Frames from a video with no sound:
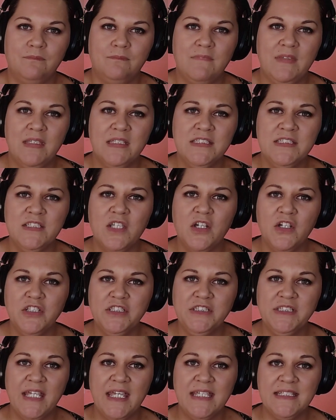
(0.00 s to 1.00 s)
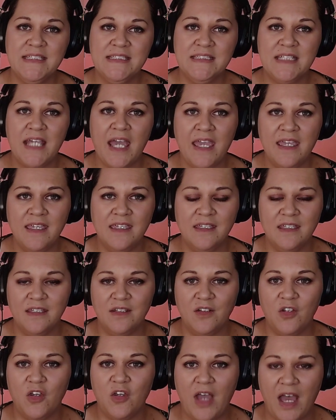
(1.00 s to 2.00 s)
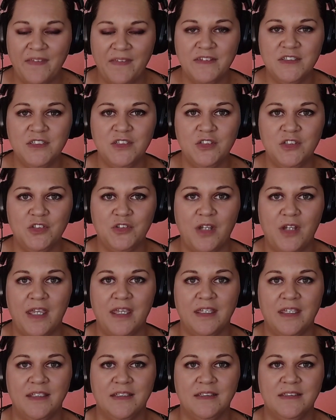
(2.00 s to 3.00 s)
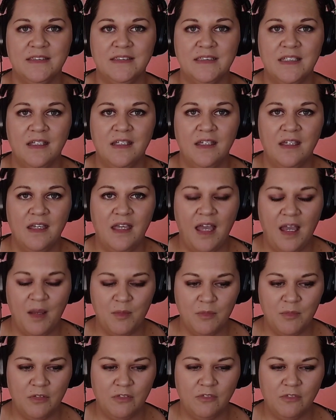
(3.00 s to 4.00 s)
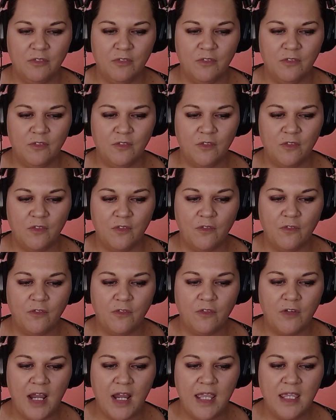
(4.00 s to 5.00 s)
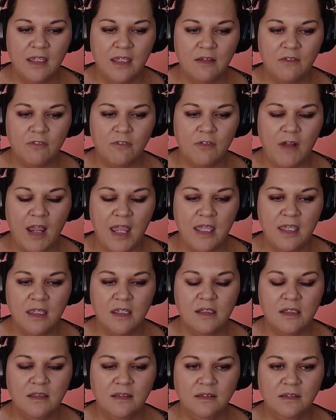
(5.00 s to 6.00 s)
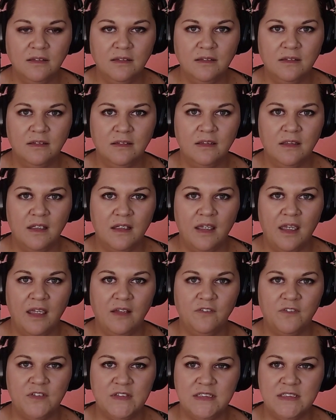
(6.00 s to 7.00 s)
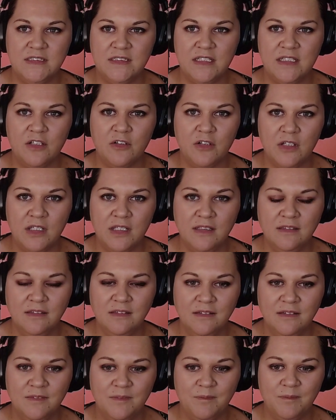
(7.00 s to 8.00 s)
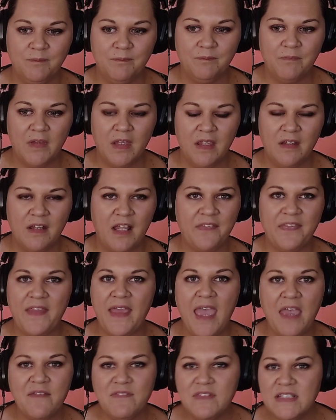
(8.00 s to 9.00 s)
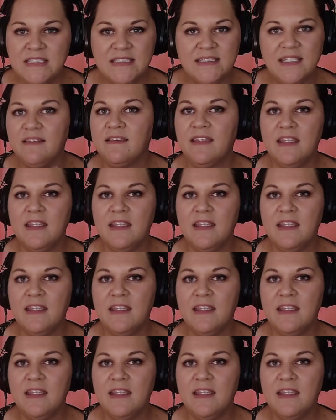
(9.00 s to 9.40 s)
So she has taken her other two dragons, Rhaegal and Viserion. Like, they haven't said their